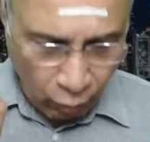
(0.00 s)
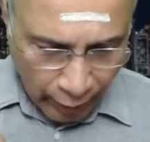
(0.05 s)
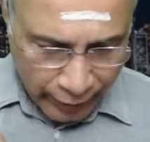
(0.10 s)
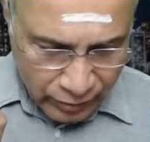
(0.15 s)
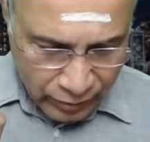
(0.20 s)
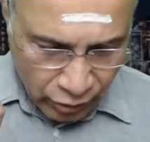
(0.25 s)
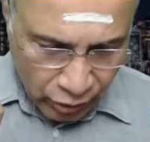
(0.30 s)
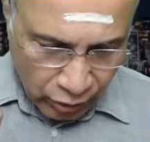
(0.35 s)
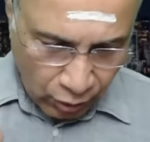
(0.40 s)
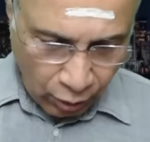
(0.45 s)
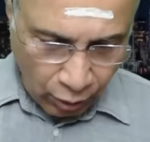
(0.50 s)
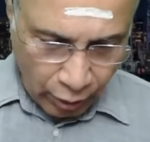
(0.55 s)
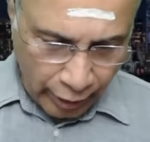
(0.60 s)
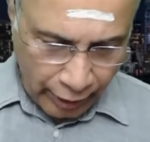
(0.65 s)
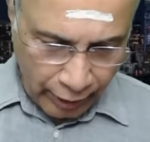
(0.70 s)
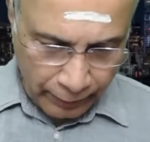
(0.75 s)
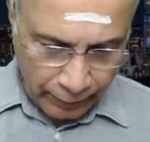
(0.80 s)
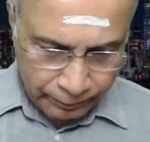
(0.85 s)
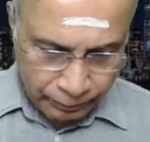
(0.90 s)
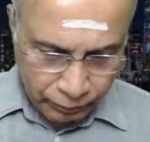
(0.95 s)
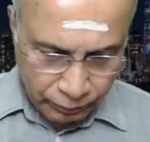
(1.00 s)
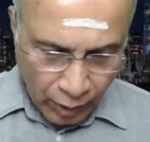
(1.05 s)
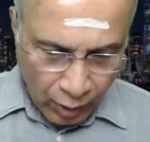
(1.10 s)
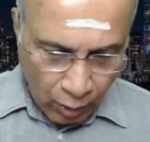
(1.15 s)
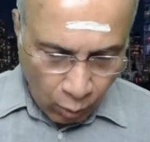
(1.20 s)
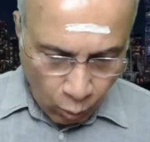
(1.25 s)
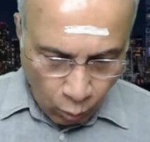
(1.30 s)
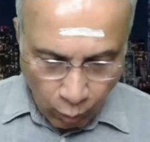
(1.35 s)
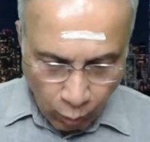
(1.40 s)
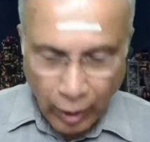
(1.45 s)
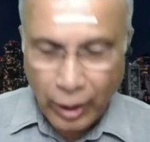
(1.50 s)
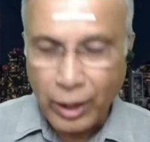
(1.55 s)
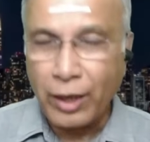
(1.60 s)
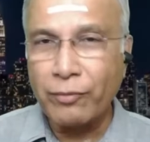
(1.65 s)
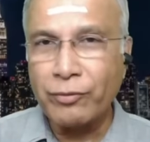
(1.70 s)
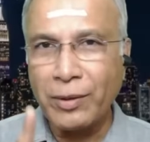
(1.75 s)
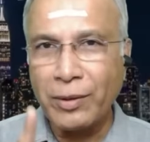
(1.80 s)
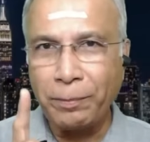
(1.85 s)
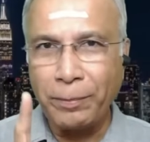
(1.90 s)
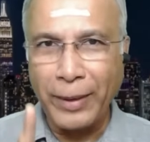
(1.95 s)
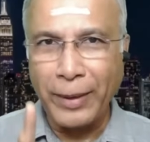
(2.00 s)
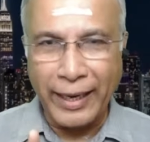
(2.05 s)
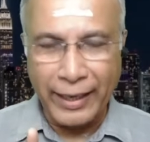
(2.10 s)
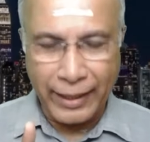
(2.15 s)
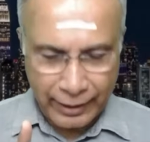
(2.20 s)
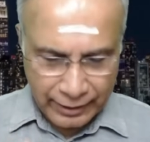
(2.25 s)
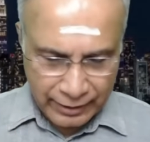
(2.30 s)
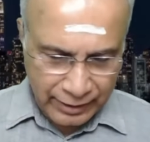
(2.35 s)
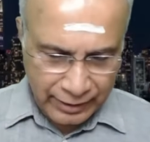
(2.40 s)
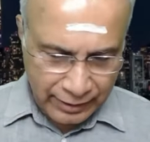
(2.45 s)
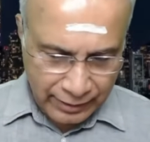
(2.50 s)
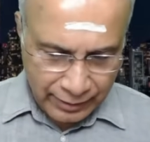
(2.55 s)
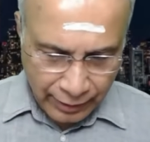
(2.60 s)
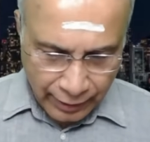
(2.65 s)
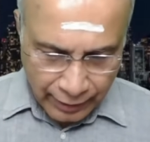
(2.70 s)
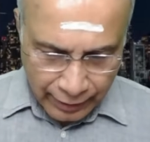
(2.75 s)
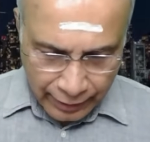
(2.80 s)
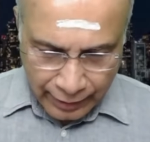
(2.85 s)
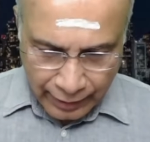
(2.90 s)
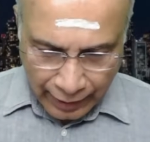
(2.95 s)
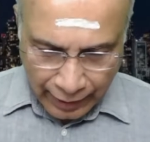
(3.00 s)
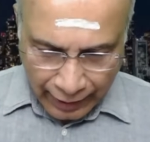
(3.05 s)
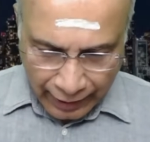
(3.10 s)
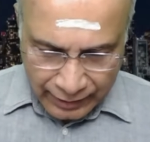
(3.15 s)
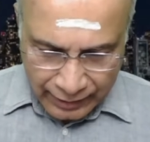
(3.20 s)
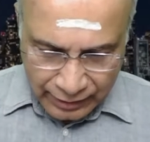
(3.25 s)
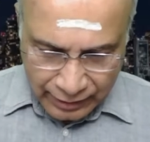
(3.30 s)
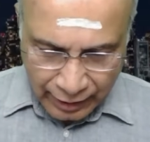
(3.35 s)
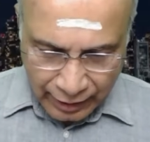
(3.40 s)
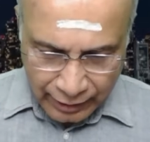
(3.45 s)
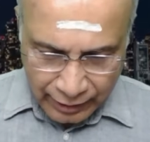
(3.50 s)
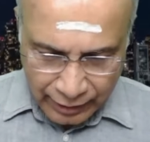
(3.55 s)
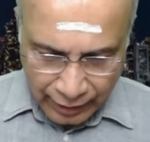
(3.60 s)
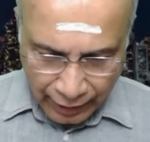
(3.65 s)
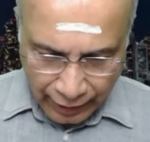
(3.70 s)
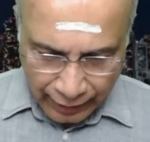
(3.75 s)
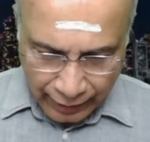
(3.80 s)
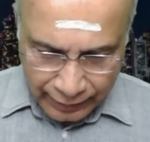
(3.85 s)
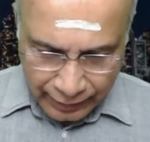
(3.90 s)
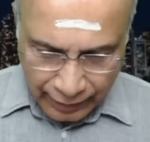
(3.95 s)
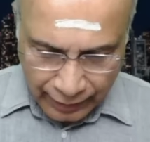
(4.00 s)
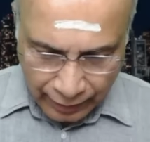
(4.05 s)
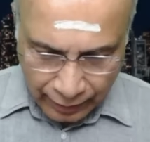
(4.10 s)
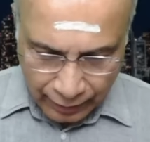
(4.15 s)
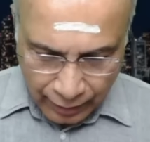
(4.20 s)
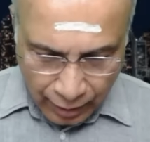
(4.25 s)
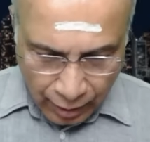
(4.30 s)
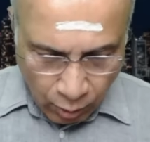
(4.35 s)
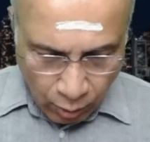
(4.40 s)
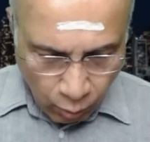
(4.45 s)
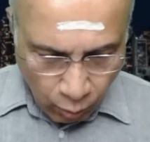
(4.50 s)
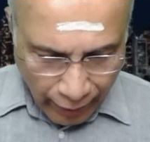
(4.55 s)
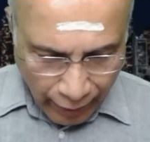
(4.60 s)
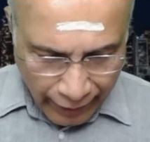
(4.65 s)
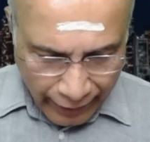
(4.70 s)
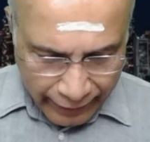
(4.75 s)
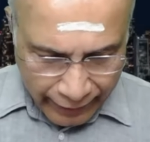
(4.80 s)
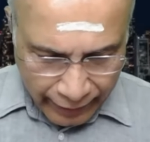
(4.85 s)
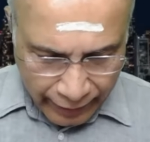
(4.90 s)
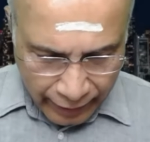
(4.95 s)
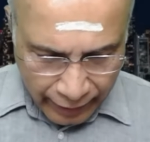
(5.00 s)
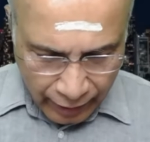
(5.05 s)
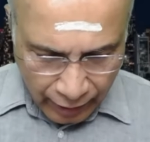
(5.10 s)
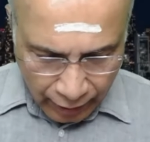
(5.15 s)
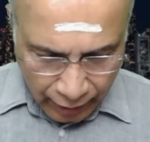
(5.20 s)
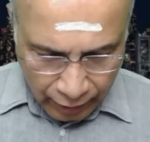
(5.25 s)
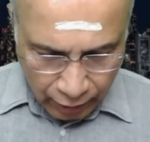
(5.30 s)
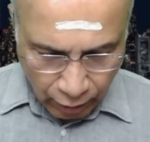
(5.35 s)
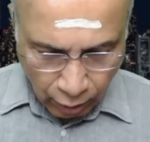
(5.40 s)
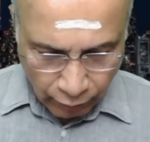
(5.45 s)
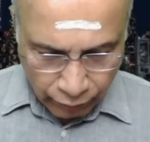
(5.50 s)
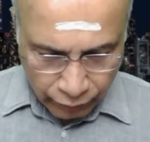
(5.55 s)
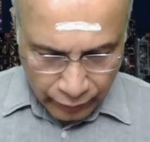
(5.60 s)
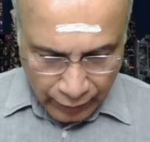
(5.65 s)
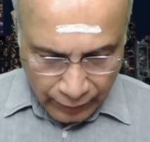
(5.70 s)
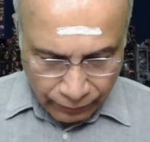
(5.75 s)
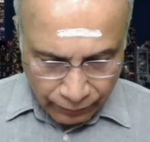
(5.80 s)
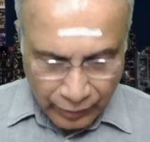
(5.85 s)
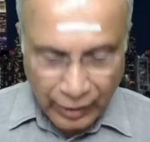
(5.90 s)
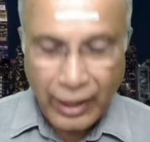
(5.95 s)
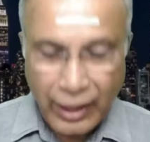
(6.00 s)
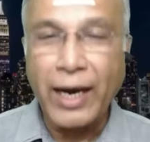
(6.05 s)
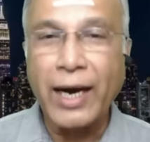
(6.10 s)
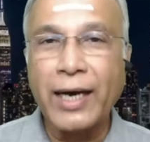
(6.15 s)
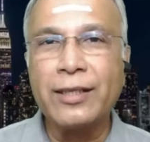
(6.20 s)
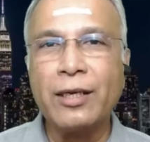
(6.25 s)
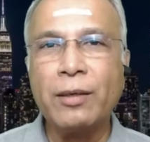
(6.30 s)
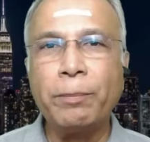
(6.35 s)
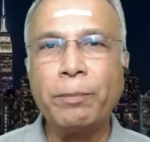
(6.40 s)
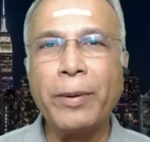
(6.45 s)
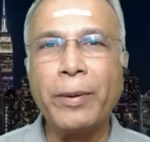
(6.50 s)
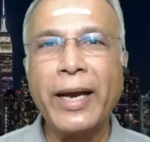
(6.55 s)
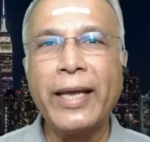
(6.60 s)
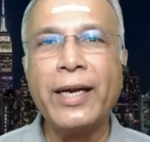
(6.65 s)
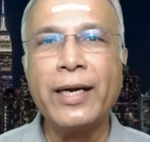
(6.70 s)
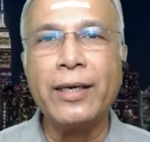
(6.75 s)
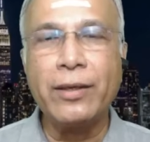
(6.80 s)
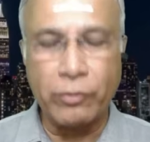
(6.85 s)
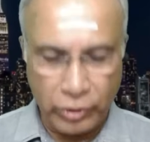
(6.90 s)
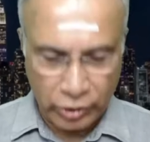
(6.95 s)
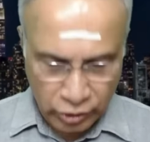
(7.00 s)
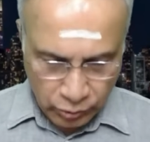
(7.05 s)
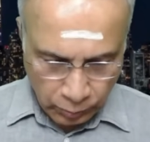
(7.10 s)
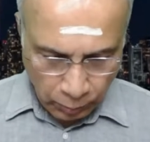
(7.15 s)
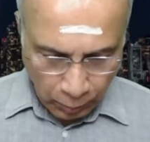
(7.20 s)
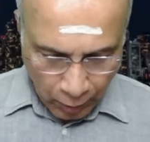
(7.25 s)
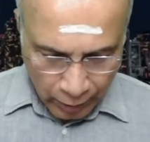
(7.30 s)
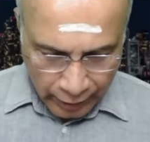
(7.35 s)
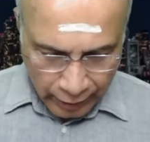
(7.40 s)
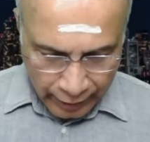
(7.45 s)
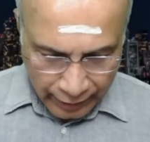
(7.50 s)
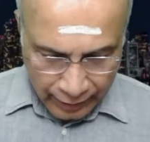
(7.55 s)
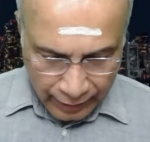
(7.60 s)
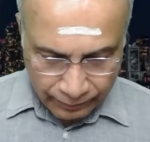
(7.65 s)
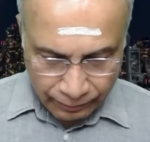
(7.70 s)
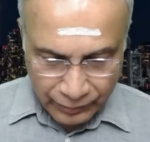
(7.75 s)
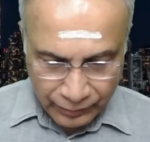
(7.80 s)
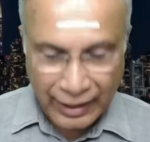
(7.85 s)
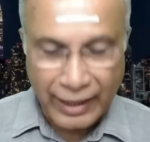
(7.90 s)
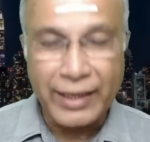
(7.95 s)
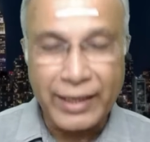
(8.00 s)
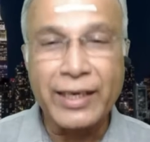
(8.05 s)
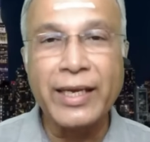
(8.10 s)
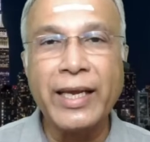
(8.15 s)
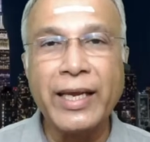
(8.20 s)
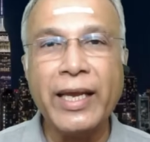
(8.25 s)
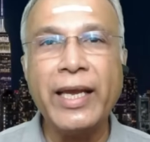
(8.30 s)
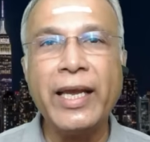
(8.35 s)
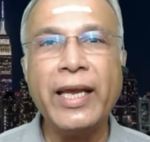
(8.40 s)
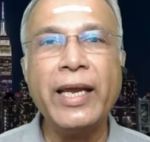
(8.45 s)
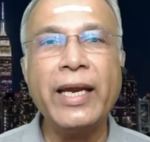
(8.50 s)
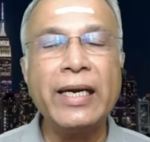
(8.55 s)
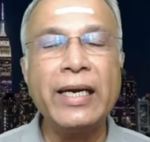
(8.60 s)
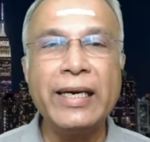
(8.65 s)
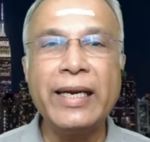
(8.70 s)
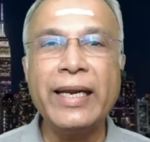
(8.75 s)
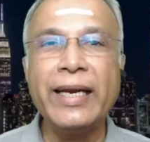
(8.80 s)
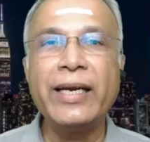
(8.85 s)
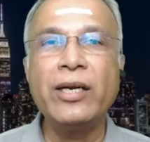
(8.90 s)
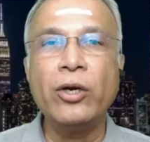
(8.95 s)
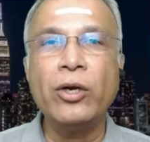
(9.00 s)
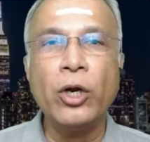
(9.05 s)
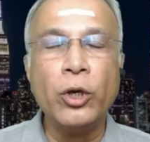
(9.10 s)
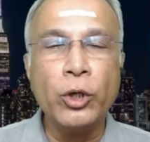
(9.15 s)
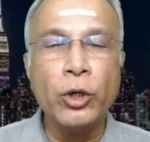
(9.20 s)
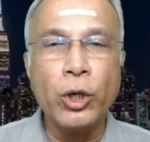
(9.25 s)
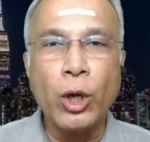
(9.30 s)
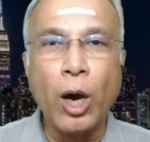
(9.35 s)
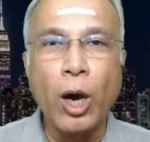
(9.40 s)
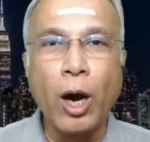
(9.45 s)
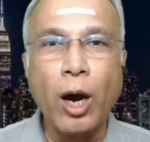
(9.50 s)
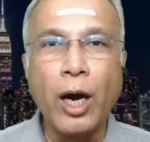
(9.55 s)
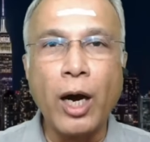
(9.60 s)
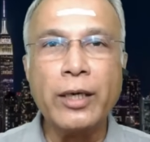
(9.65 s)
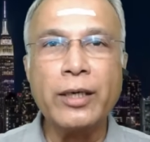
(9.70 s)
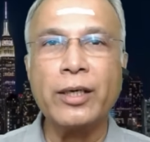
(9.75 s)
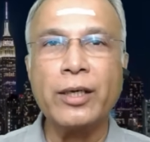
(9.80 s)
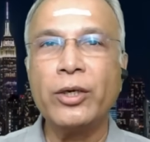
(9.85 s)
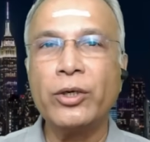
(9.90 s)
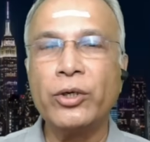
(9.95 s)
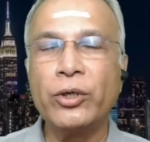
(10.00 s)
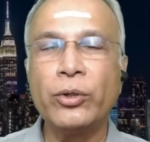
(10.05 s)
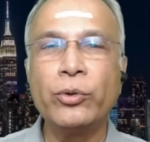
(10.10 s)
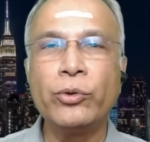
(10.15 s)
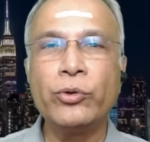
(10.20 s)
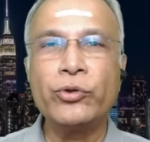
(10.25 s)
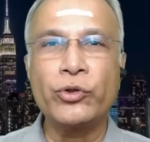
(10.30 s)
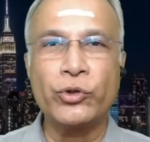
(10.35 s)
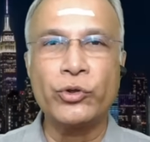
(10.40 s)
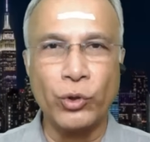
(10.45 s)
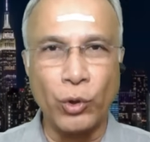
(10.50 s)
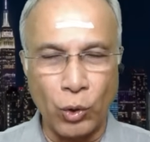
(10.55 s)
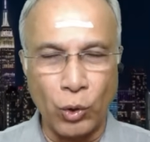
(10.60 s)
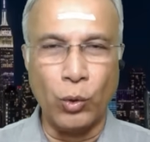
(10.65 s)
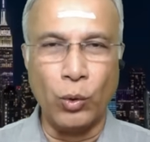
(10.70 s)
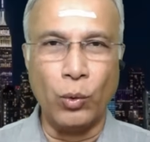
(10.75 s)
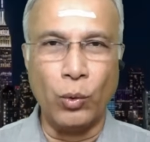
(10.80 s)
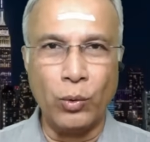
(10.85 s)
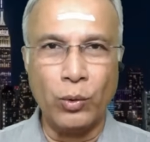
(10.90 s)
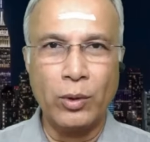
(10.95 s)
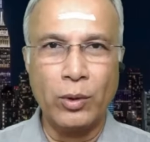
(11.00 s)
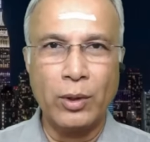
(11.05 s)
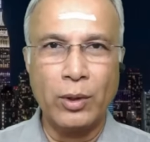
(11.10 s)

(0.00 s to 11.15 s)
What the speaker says: voice recording, one of the pilots is heard asking the other, why did he cut off? The other pilot responded that he did not do so.